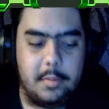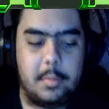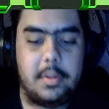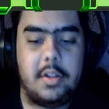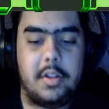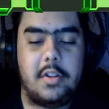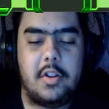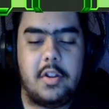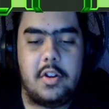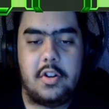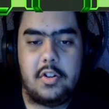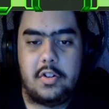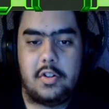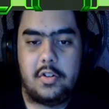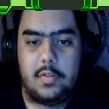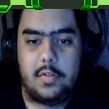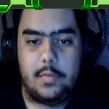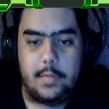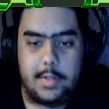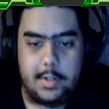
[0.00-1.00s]
with
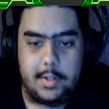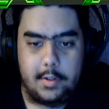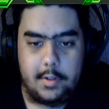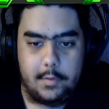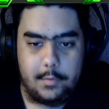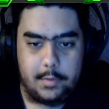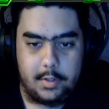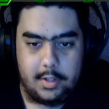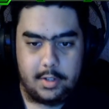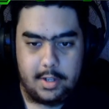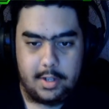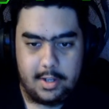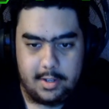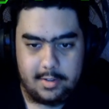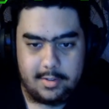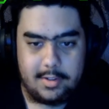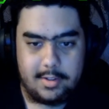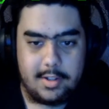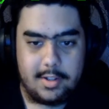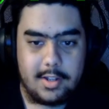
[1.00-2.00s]
another video for you
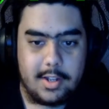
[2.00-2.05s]
guys.